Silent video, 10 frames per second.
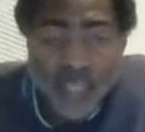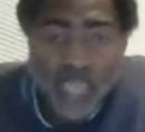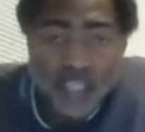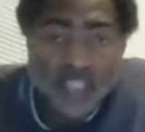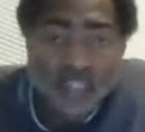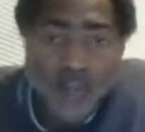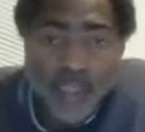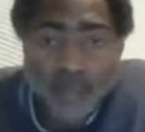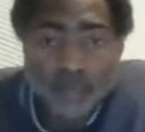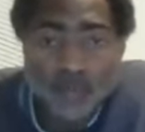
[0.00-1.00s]
And you know,
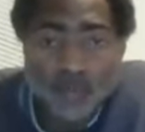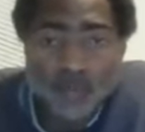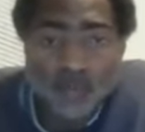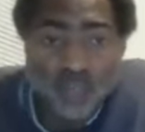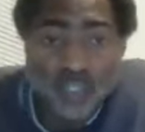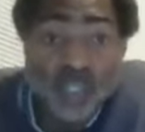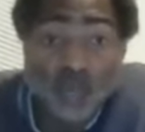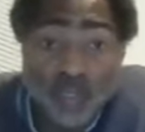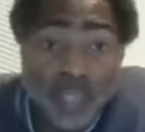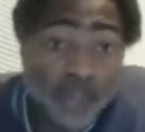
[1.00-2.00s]
afterward, when he
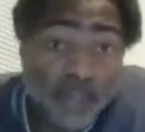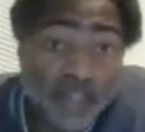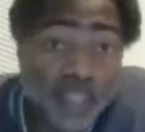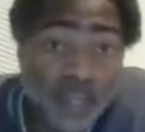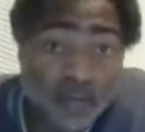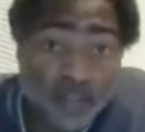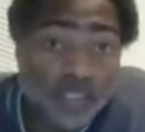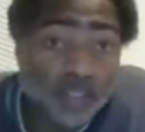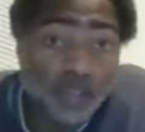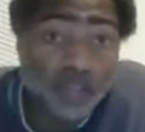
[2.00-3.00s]
would have
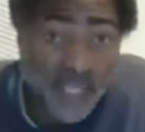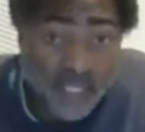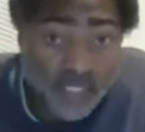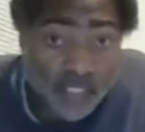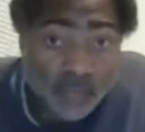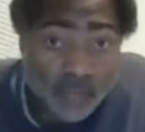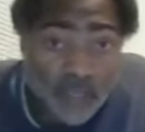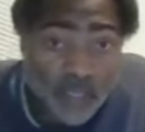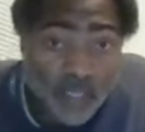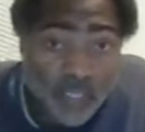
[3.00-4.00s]
inherited the blessing,
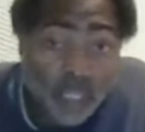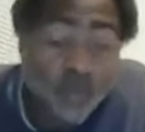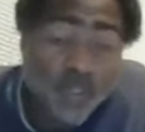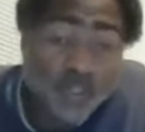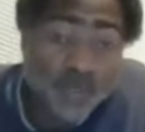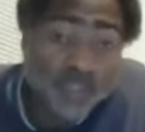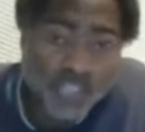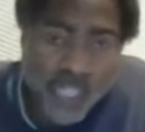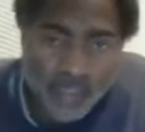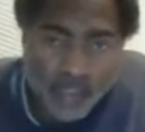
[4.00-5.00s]
he was
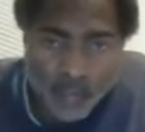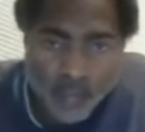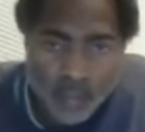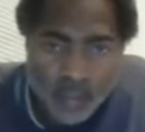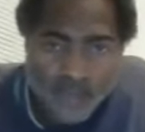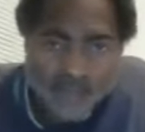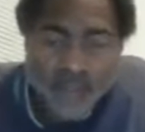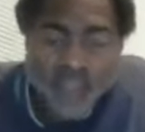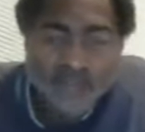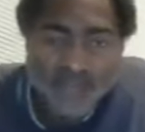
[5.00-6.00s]
rejected,
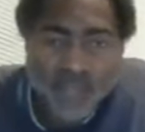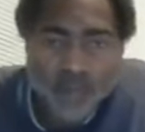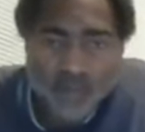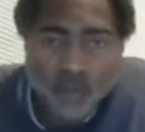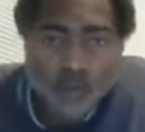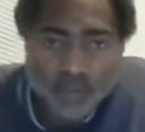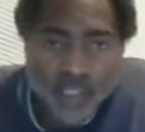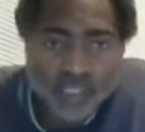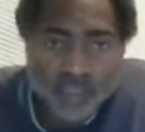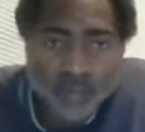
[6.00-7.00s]
for he found no
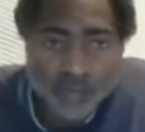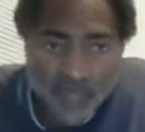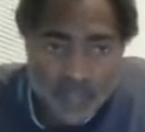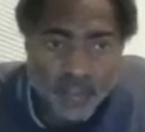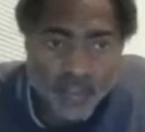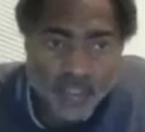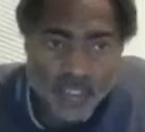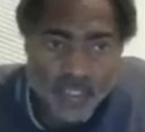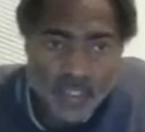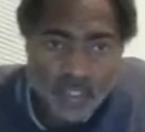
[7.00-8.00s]
place of repentance.
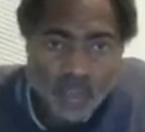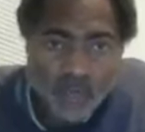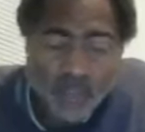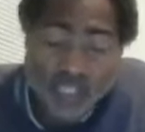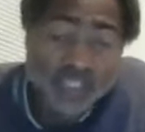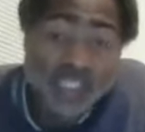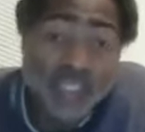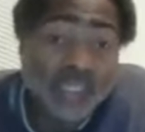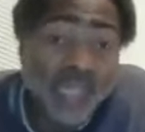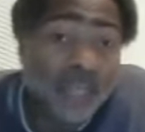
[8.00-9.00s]
And see,
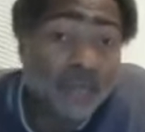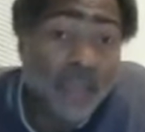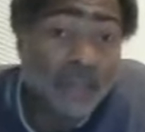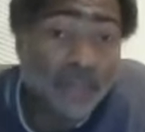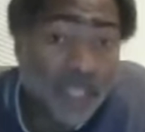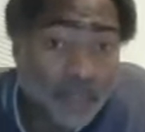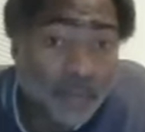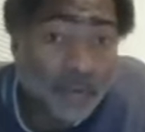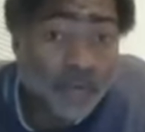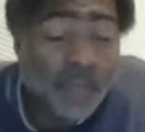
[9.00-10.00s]
a lot of our
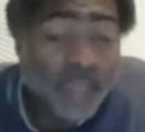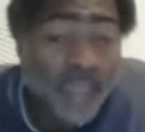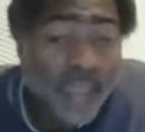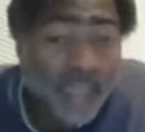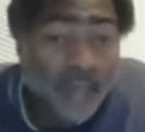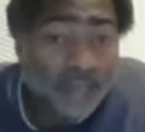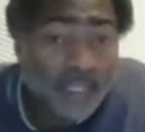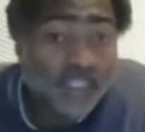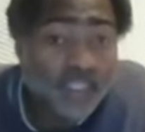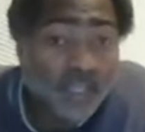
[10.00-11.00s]
people have
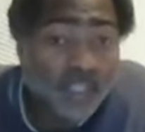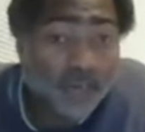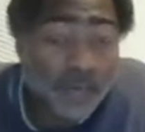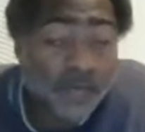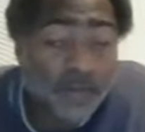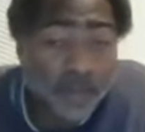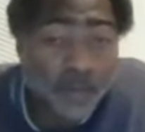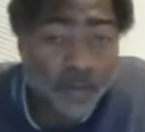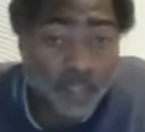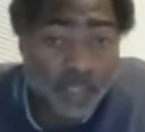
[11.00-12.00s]
Esau's spirit
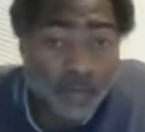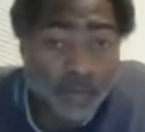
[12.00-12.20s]
upon them.